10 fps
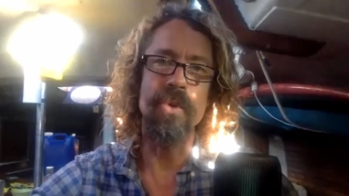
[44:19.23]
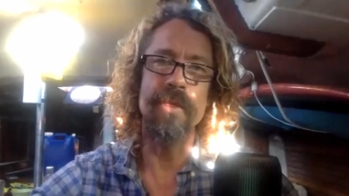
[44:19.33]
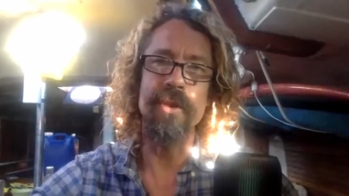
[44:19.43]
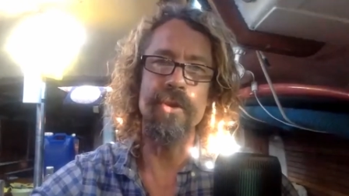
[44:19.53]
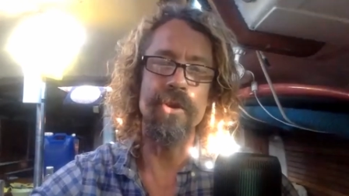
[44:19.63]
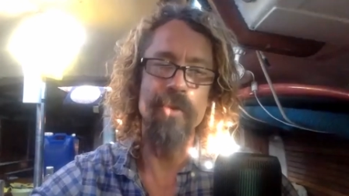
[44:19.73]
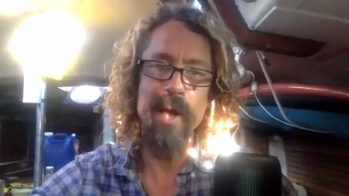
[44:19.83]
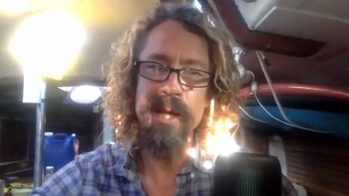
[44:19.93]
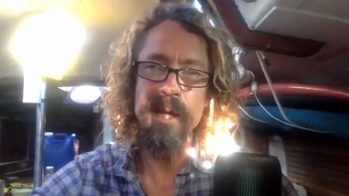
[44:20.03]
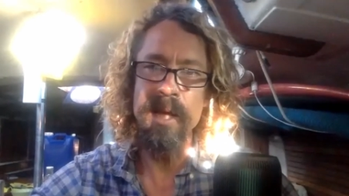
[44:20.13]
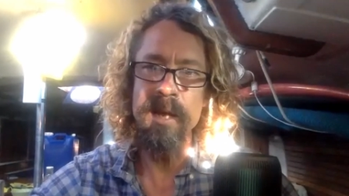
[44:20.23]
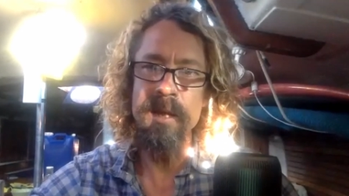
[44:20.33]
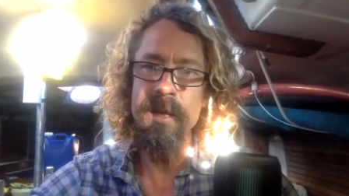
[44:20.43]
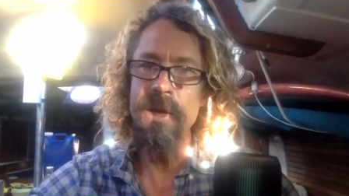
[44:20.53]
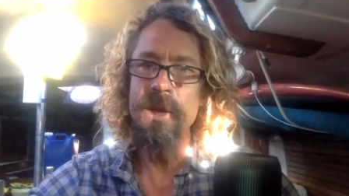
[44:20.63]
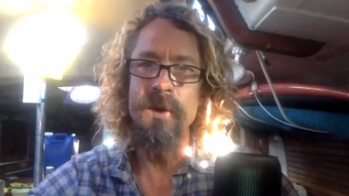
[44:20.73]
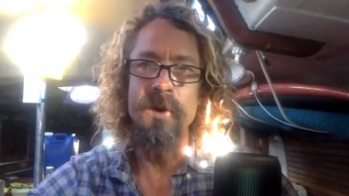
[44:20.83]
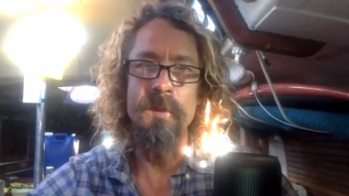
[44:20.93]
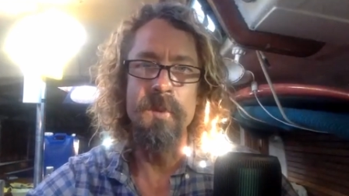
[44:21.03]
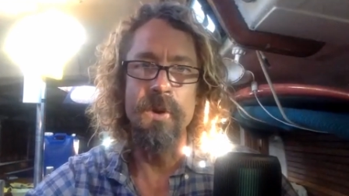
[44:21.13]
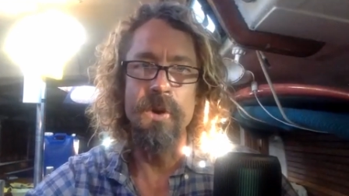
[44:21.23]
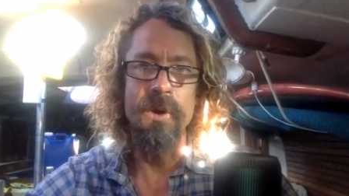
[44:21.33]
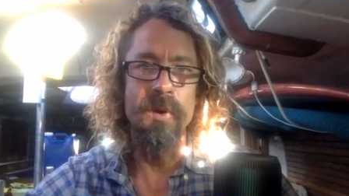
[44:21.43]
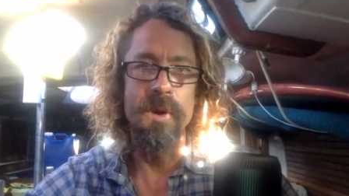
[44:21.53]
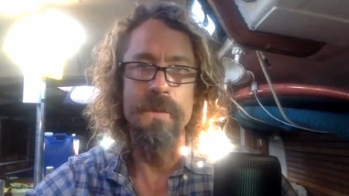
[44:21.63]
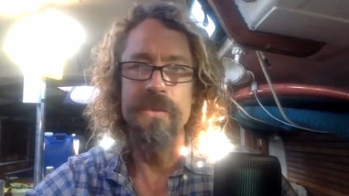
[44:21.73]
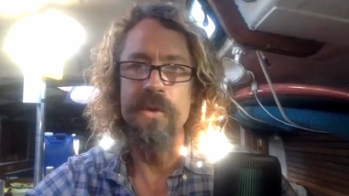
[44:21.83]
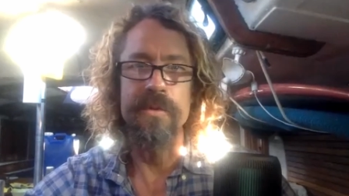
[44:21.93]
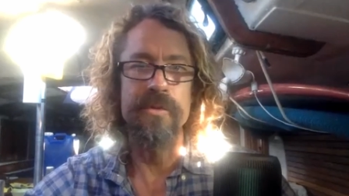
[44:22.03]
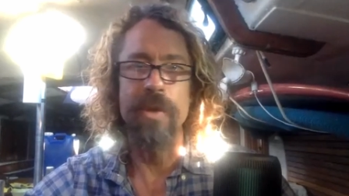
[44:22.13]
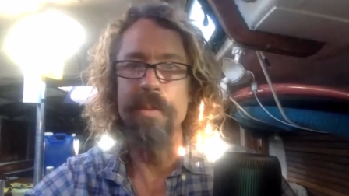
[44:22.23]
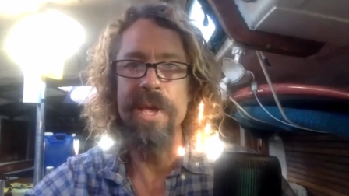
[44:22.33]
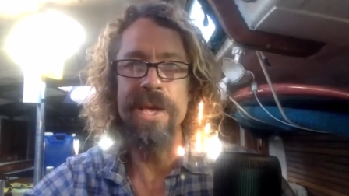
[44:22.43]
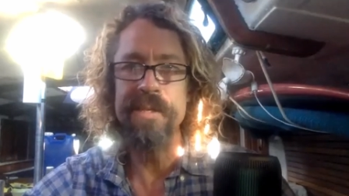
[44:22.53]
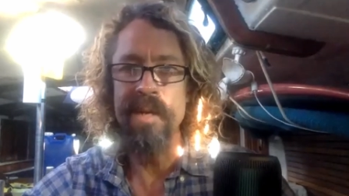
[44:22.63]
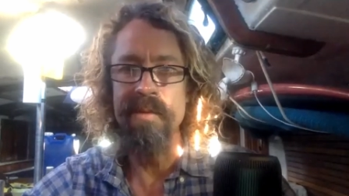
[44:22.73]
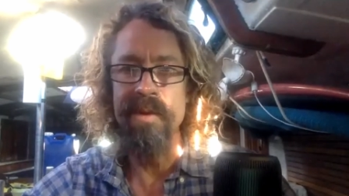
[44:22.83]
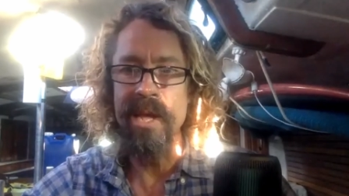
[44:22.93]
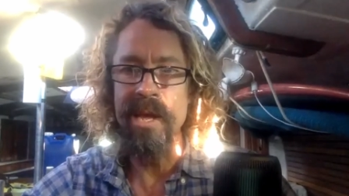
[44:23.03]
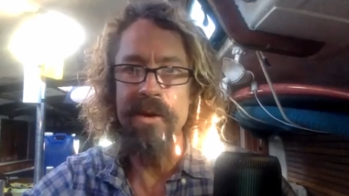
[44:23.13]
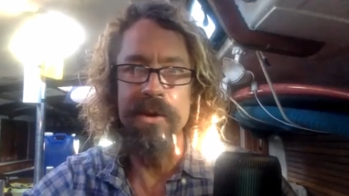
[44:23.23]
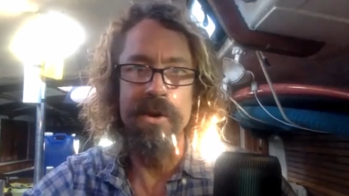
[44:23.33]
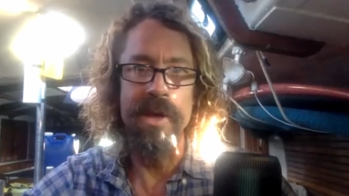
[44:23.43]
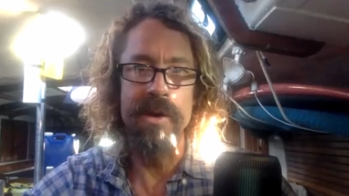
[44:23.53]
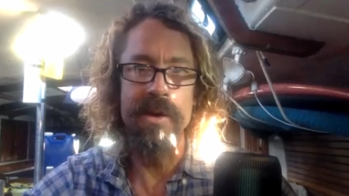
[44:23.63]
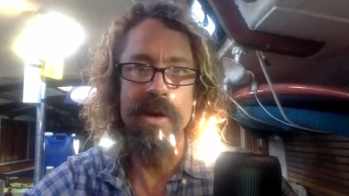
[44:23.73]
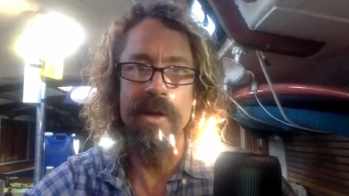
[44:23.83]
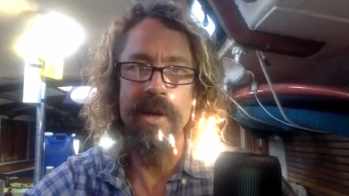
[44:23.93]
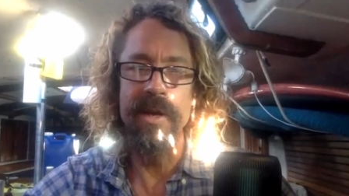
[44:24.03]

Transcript: whether you're a crackhead or a, or a, or a, you're tripping acid every day or you're an alcoholic mm-hmm.